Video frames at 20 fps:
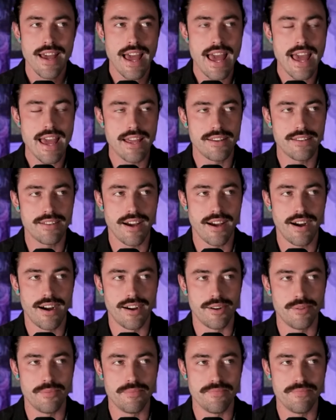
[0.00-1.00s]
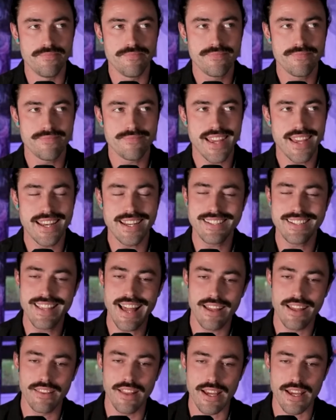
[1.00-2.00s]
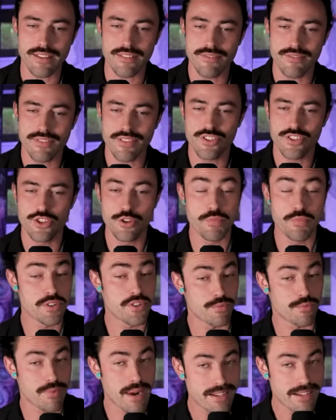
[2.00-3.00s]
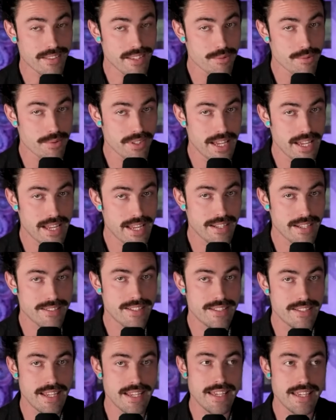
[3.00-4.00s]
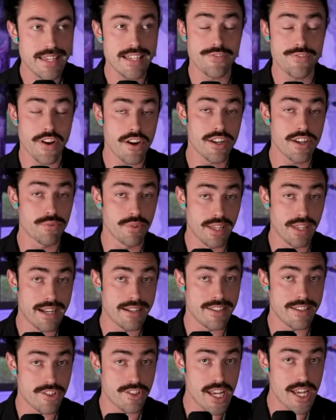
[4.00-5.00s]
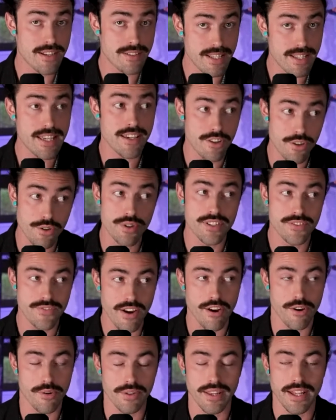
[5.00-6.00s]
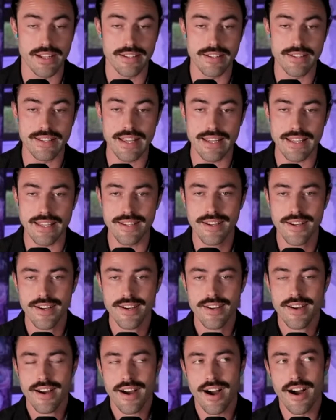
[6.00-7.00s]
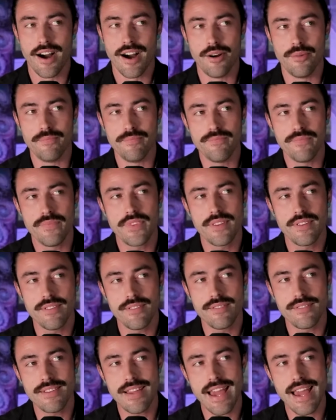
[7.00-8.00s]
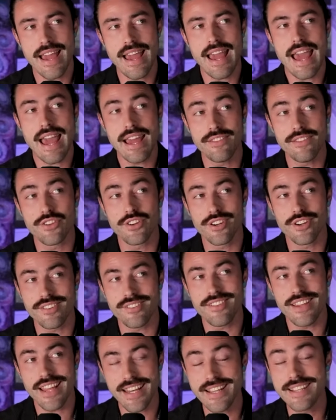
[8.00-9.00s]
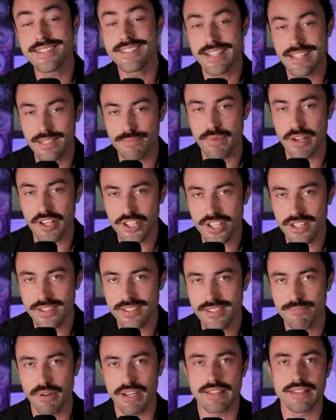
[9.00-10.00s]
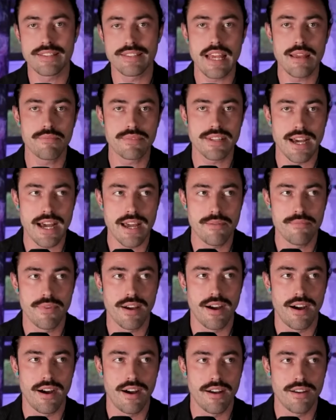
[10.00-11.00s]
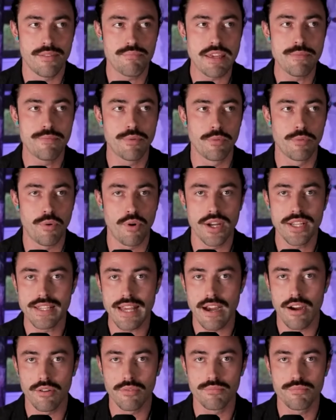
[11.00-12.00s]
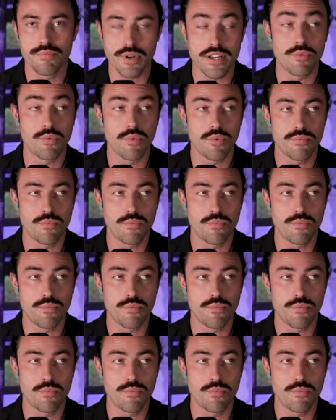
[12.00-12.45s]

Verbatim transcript: and um, and he's not like super directly related to Diddy. He's very related to Jay Z, who is very related to Diddy. Um, and, and there it is suspicious, but at the same time, uh, people point out pretty